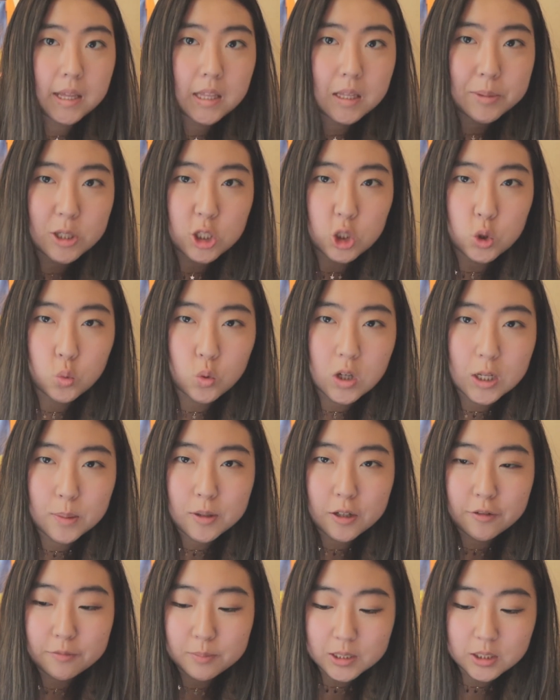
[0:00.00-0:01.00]
Let me just
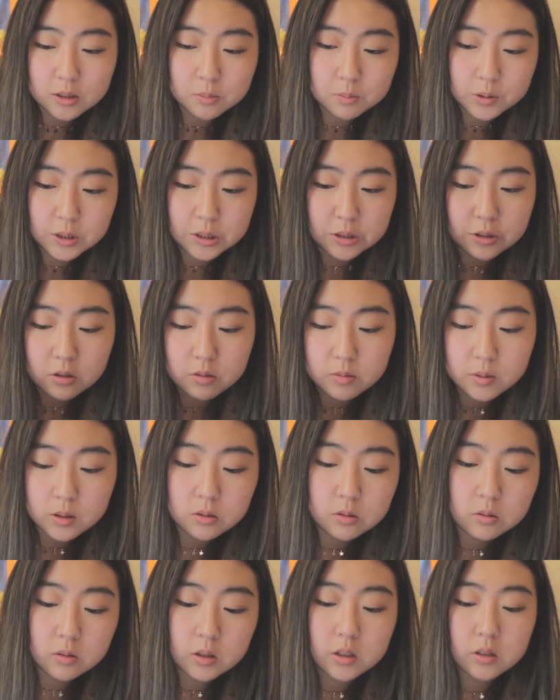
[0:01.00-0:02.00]
wipe off my computer
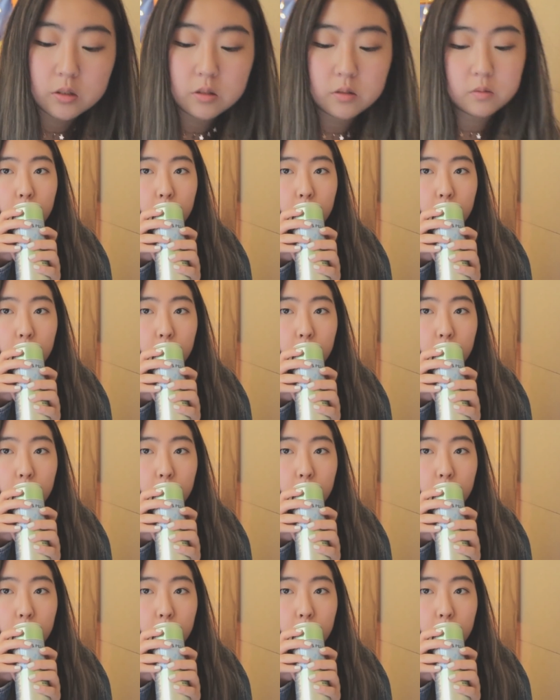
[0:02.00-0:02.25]
real quick.